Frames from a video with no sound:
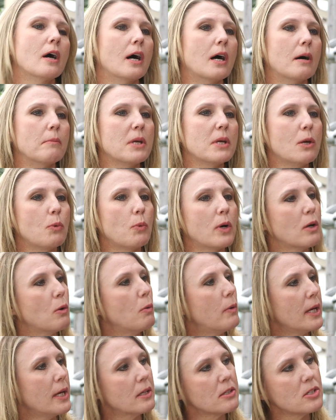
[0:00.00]
Um, he went
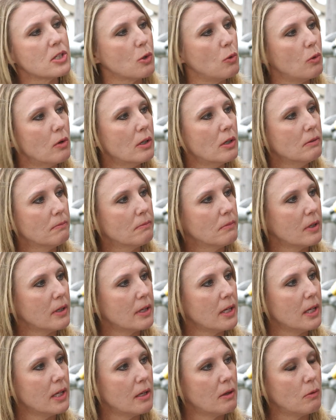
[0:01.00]
away to school.
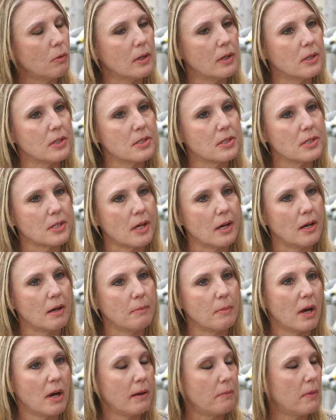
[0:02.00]
He was
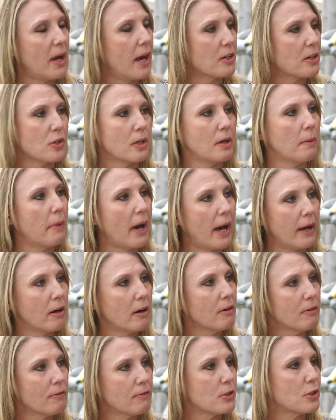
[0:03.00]
um, a, actually a
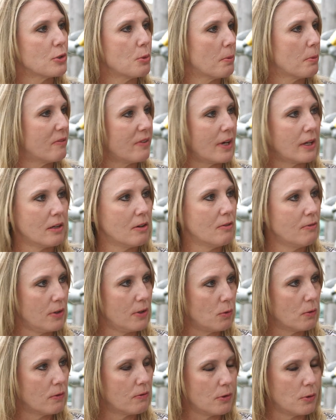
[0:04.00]
buyer for SuperValu
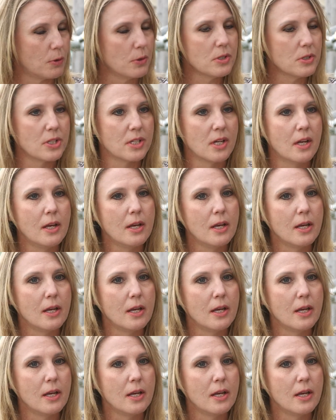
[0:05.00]
Foods.